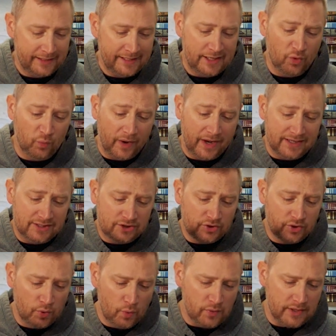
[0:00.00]
And he reigned
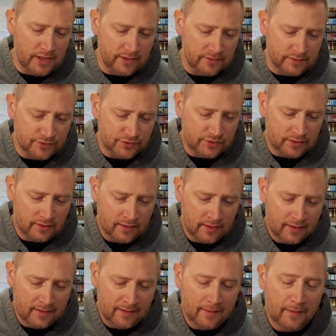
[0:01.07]
2 years,
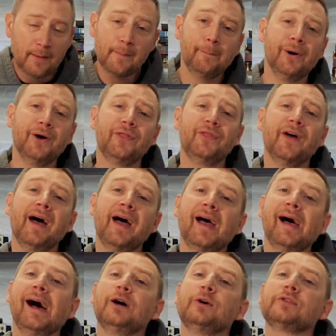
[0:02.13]
but the
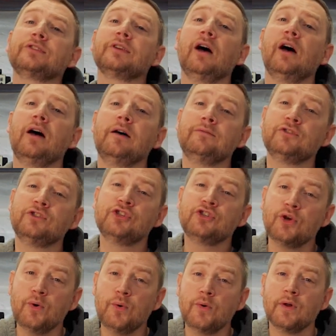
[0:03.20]
house of
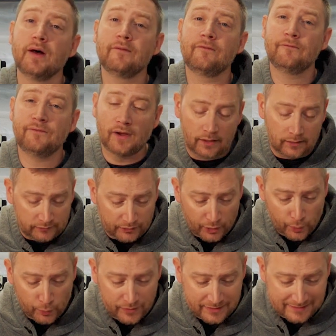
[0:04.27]
Judah
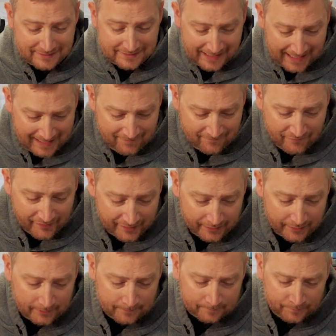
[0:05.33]
followed
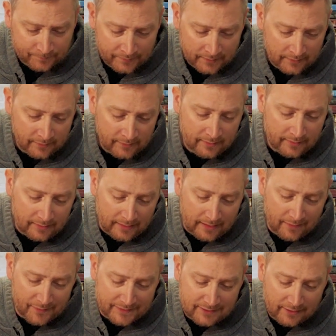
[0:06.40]
David.
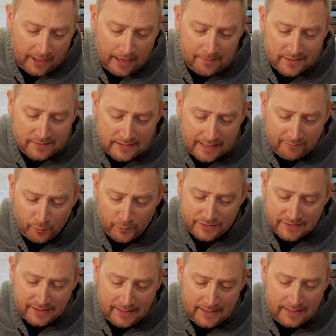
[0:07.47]
And the time that David
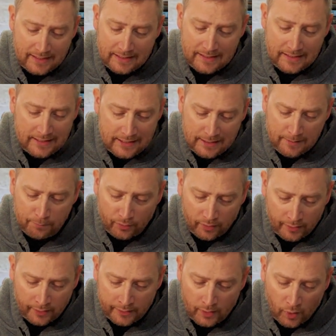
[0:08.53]
was king in
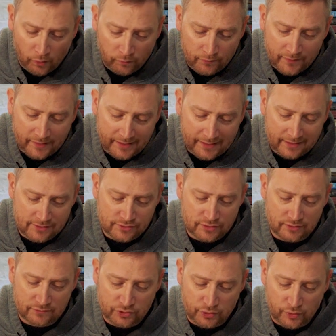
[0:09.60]
Hebron over the house
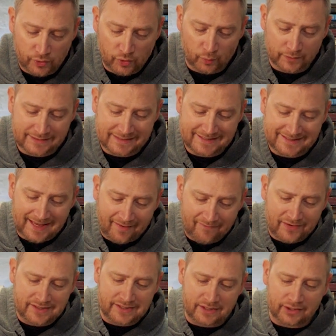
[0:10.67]
of Judah was
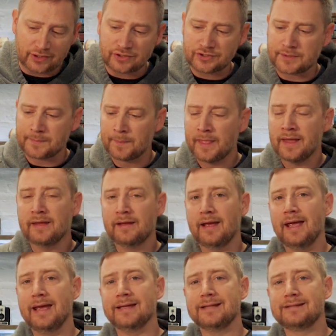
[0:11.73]
7 years
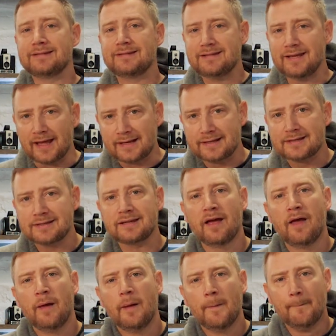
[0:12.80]
and 6
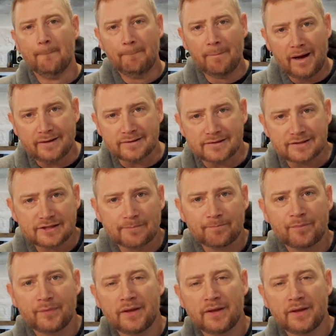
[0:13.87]
months.